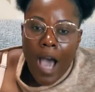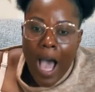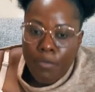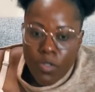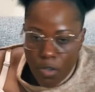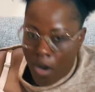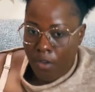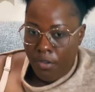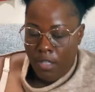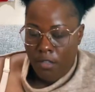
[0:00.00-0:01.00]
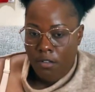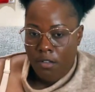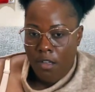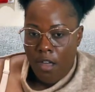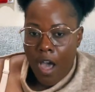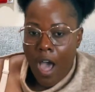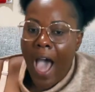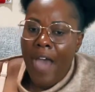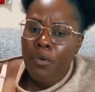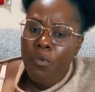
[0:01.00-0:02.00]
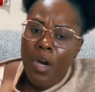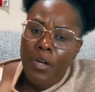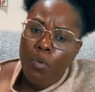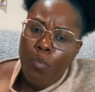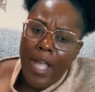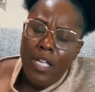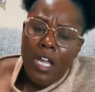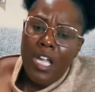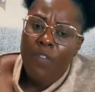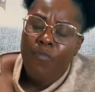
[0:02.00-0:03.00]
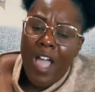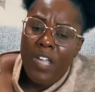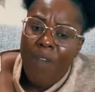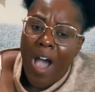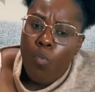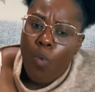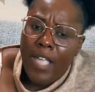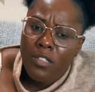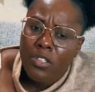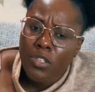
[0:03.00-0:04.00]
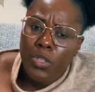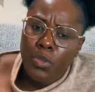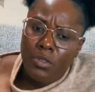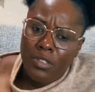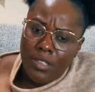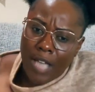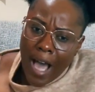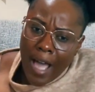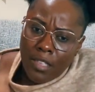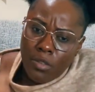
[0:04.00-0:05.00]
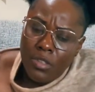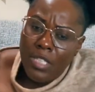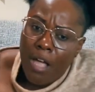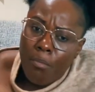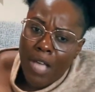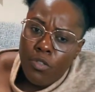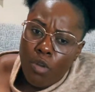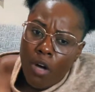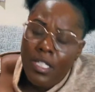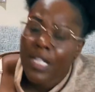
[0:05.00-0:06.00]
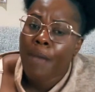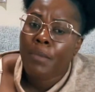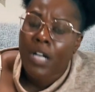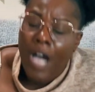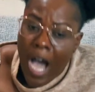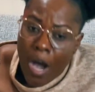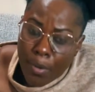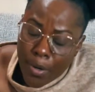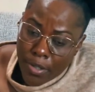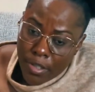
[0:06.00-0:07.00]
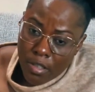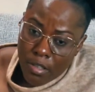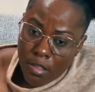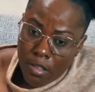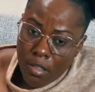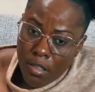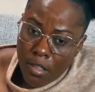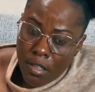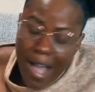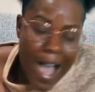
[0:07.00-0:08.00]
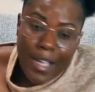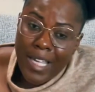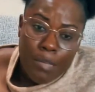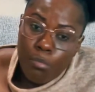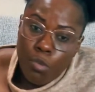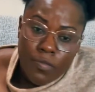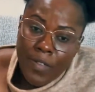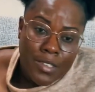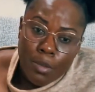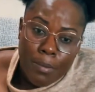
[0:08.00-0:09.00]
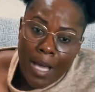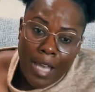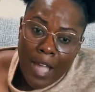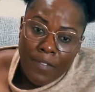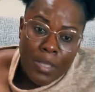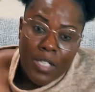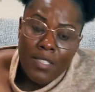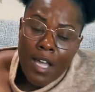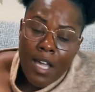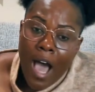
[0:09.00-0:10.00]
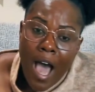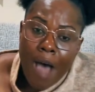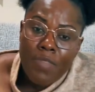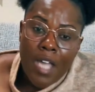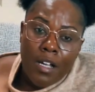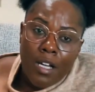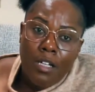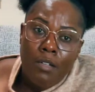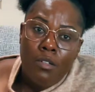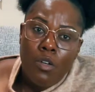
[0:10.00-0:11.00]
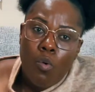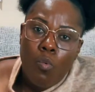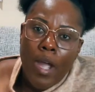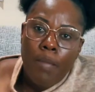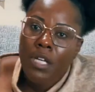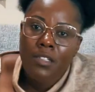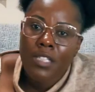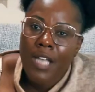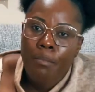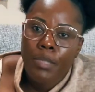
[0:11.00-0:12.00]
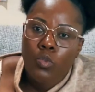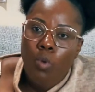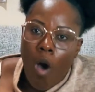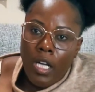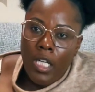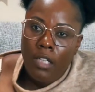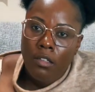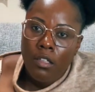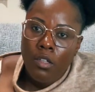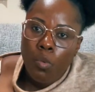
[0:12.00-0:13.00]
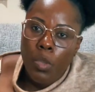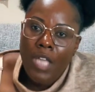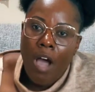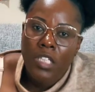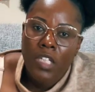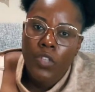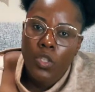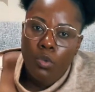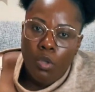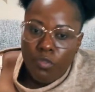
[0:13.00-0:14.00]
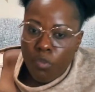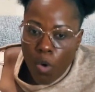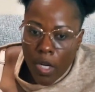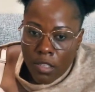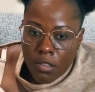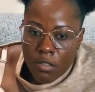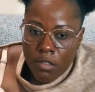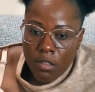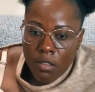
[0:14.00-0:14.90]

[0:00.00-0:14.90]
I'm sorry. I don't want to wait. If if I wait till you die to tell my story, then I'm a coward. I can't move into my life because I'm not gonna wait because then I'll be talking without giving you a voice.